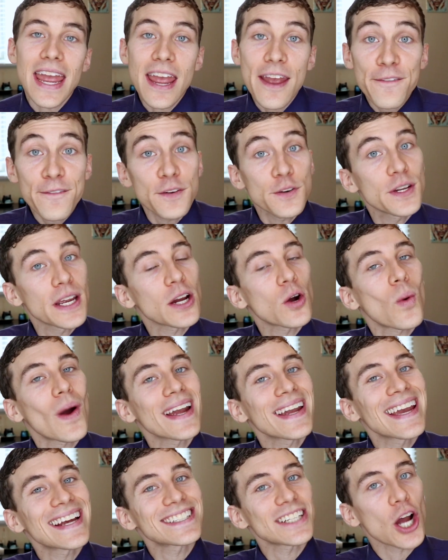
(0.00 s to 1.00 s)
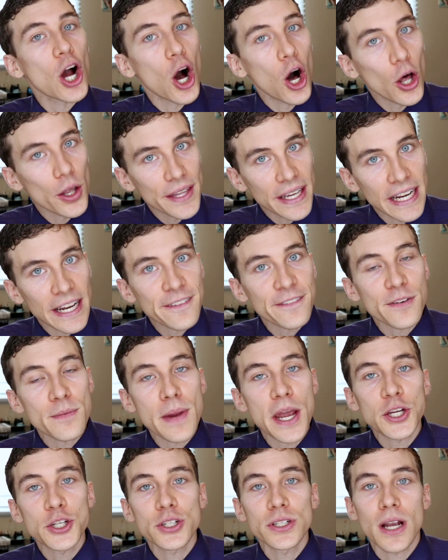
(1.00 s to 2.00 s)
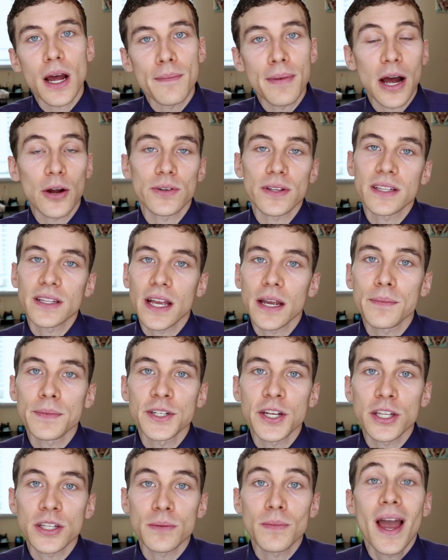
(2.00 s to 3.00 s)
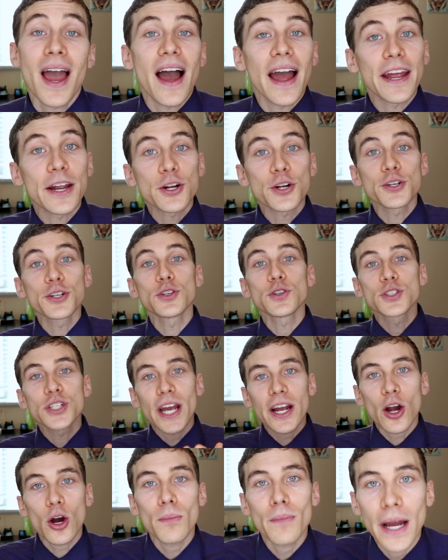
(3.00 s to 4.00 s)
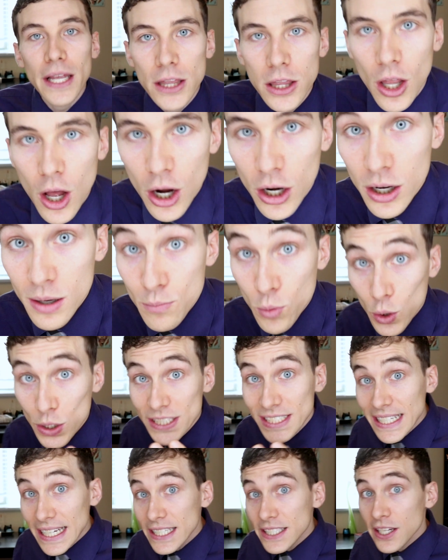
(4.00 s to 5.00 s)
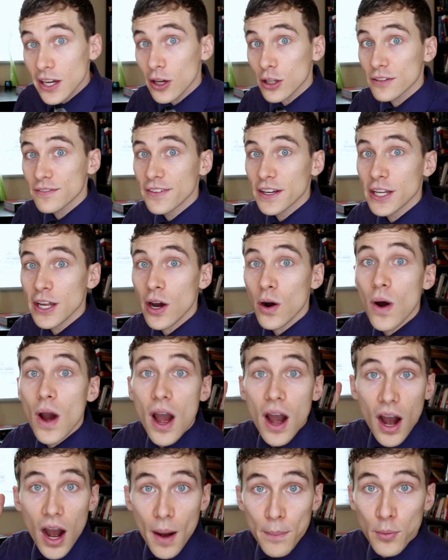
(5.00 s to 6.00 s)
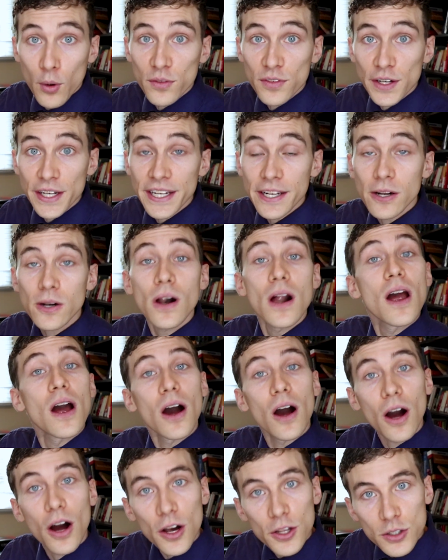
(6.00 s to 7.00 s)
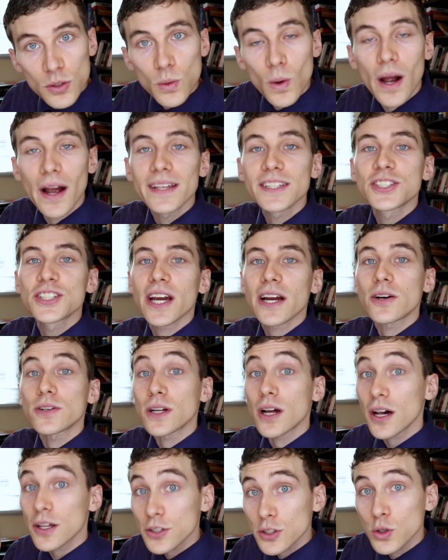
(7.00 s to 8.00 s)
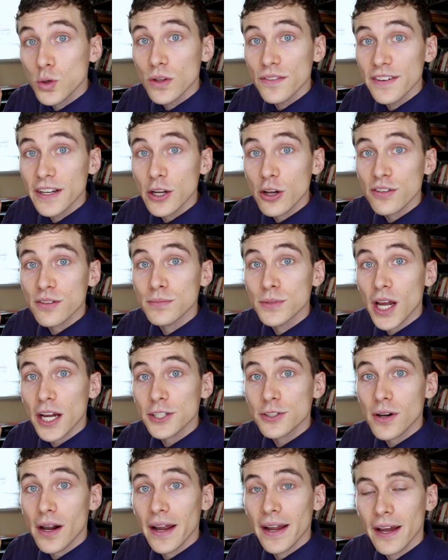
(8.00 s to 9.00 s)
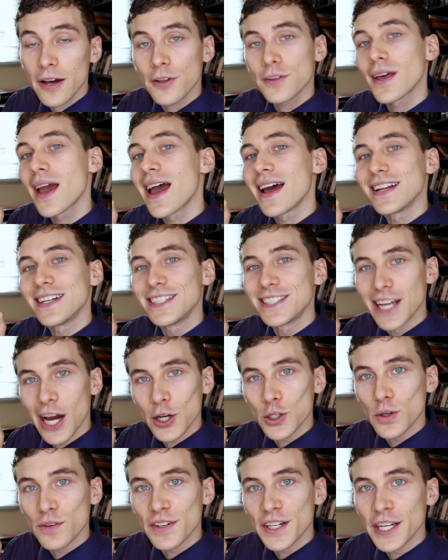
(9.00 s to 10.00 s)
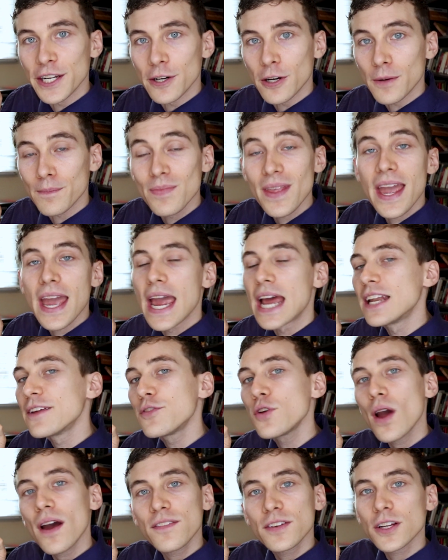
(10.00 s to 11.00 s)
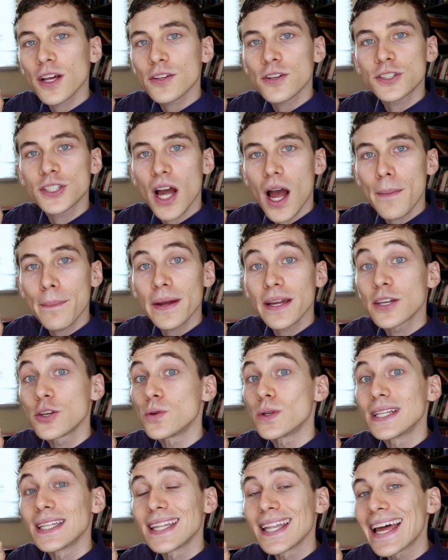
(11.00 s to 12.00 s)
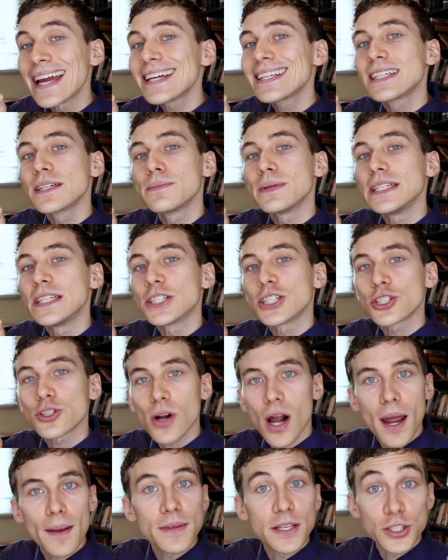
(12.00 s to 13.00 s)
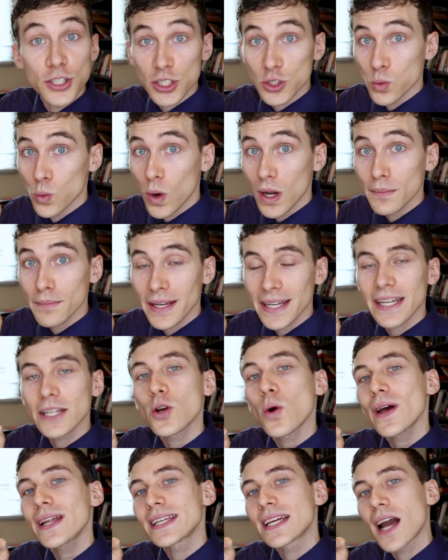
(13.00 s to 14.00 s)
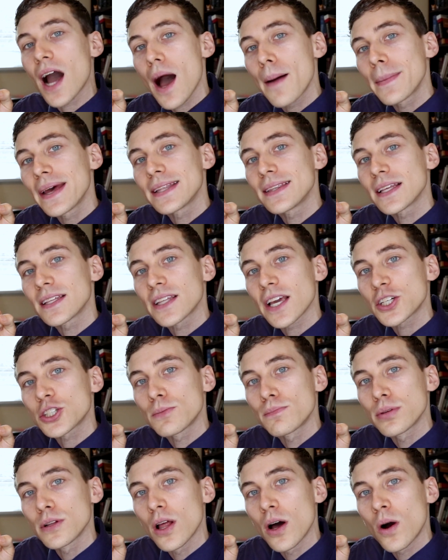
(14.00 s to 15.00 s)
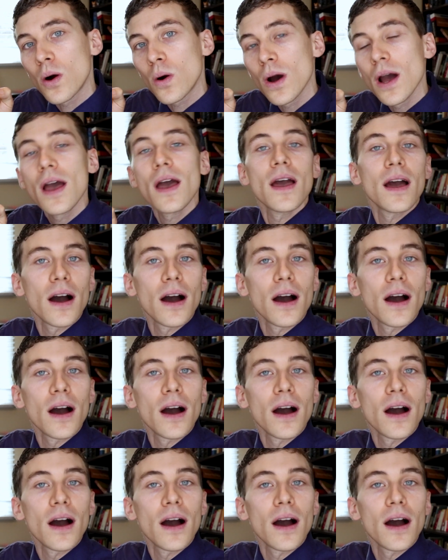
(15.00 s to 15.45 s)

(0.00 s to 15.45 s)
If you didn't quite get all that information about astigmatism, I encourage you check out my longer, more detailed video up over here. Otherwise, check out other cool videos from Dr. Eye Health down over here. And if you have another topic you would like to be described in just one minute, go ahead and comment in the section below.